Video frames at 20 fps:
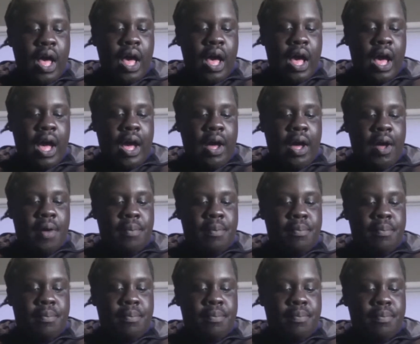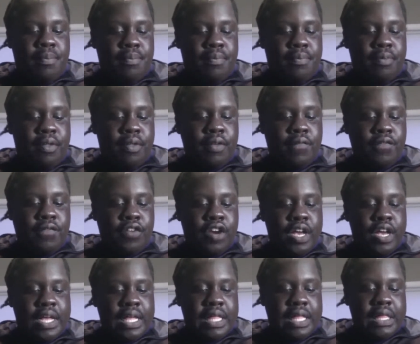
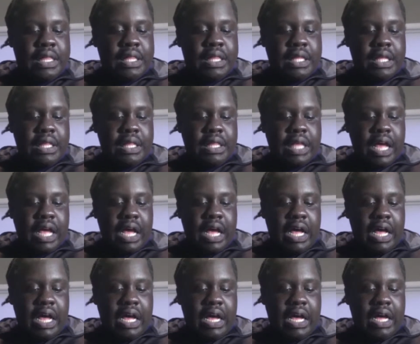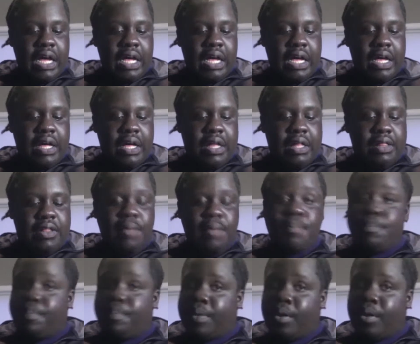For instance,
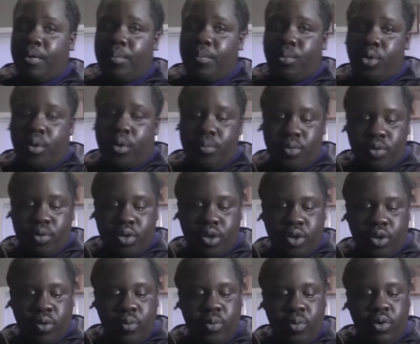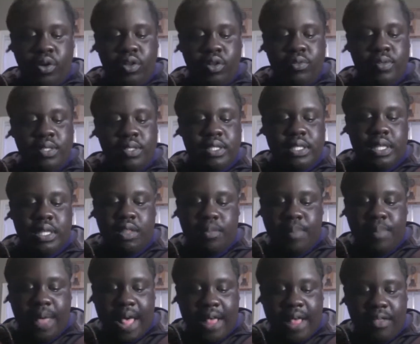the Billboard Music Awards was this
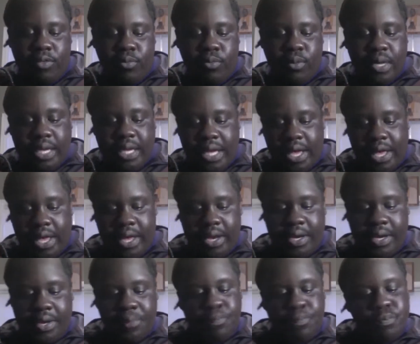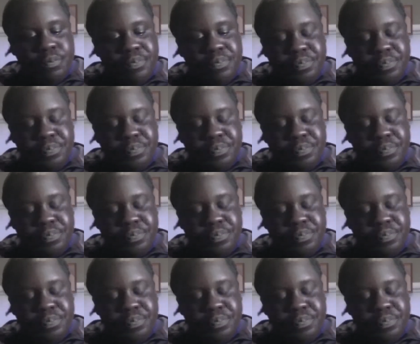past weekend.